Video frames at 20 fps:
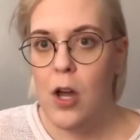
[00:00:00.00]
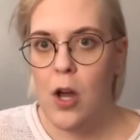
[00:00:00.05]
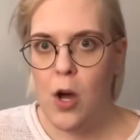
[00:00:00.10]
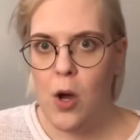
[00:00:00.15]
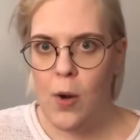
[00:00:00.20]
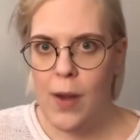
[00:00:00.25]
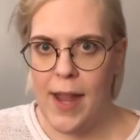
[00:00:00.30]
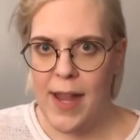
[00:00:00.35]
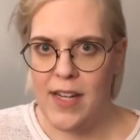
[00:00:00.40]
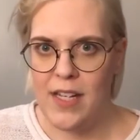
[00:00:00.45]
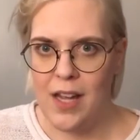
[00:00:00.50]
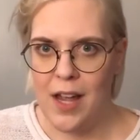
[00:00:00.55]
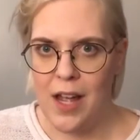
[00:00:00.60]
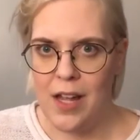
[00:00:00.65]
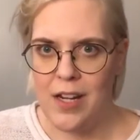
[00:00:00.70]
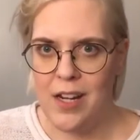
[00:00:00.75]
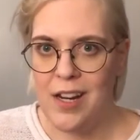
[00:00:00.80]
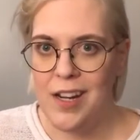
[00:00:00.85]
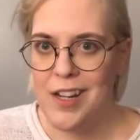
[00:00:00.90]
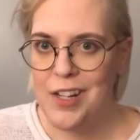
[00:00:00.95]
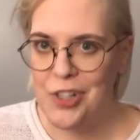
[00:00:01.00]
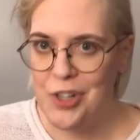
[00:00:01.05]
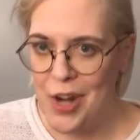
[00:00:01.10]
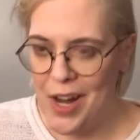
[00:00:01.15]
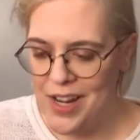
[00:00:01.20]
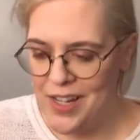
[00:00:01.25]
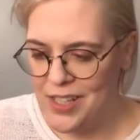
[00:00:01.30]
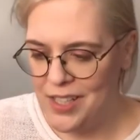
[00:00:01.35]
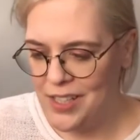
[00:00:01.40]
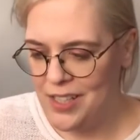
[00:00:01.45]
Okay, Dad,
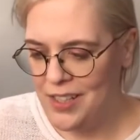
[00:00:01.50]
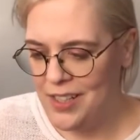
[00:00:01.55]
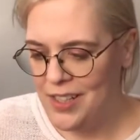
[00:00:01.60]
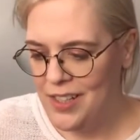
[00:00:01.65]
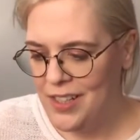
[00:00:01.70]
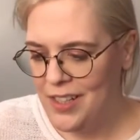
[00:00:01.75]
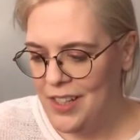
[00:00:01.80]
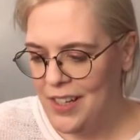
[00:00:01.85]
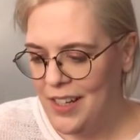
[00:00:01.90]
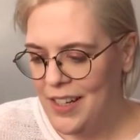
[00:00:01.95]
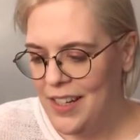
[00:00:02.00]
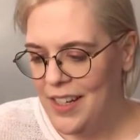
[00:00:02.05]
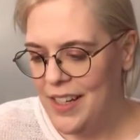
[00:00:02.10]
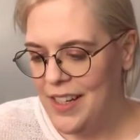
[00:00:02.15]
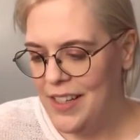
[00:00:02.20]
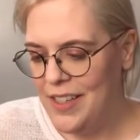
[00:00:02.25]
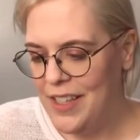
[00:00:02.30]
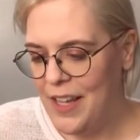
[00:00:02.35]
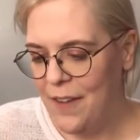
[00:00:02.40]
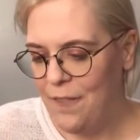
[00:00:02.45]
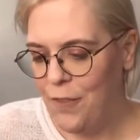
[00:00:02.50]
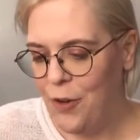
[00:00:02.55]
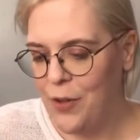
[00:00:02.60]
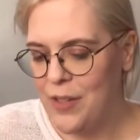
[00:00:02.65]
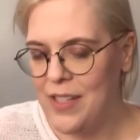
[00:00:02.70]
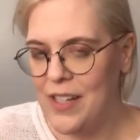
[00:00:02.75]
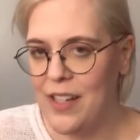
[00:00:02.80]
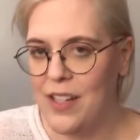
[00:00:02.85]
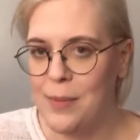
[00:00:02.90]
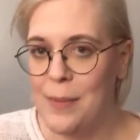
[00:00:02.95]
great, he said,
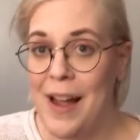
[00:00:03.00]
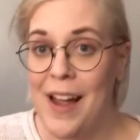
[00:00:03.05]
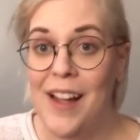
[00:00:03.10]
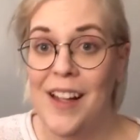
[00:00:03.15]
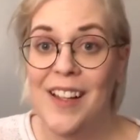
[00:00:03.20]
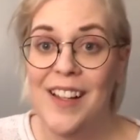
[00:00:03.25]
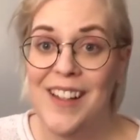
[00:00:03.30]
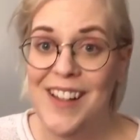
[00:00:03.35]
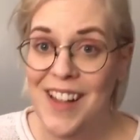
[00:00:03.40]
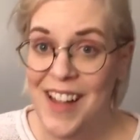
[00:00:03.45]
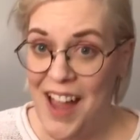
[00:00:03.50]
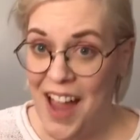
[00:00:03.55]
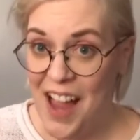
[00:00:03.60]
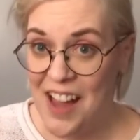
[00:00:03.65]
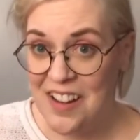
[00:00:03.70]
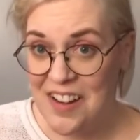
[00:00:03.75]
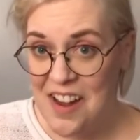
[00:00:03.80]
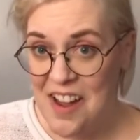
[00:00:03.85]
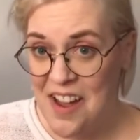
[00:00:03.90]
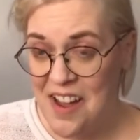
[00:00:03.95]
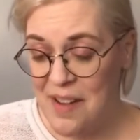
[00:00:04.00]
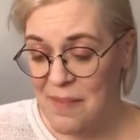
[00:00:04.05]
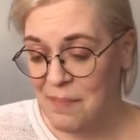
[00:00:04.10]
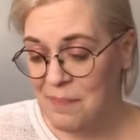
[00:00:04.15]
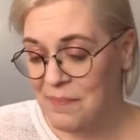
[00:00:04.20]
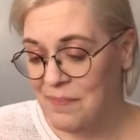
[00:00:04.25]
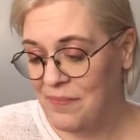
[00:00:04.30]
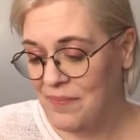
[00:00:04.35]
forcing a smile. I'll come.